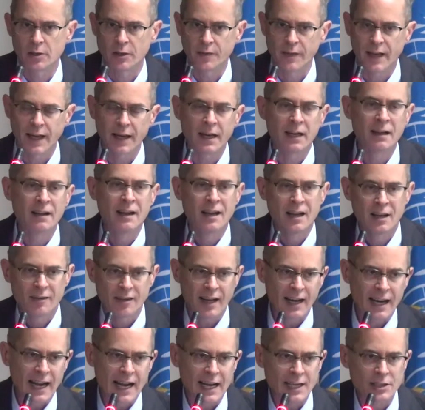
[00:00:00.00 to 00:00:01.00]
And that
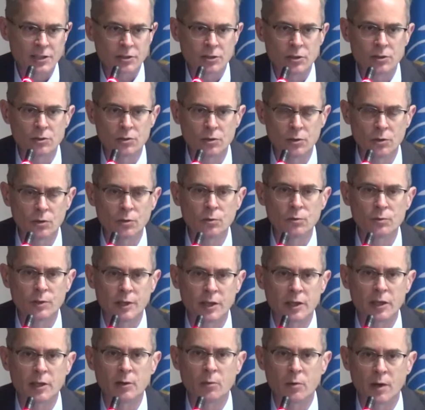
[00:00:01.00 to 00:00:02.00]
has to do
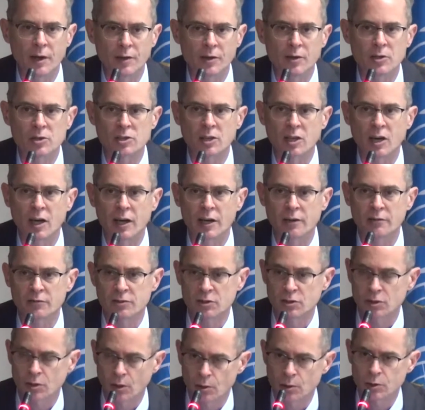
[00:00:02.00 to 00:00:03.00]
really when there's a kind of
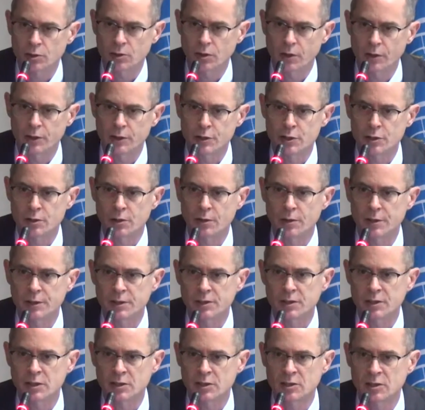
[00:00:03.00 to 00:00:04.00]
social
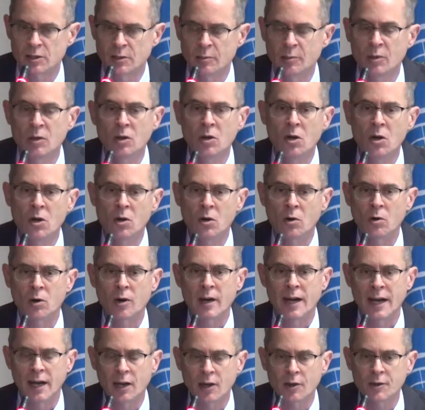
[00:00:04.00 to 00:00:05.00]
insurance system or
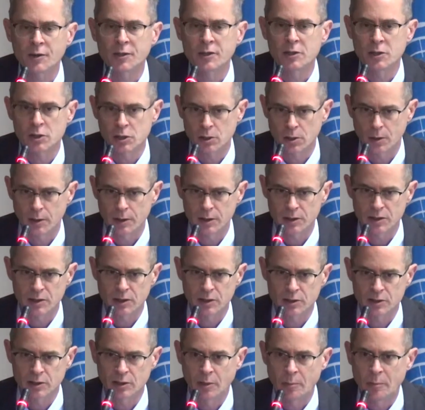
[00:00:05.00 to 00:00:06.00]
health insurance
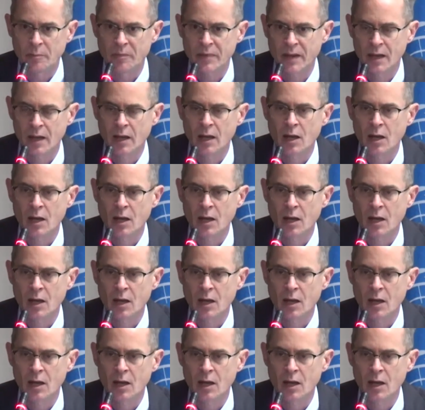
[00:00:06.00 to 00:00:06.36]
system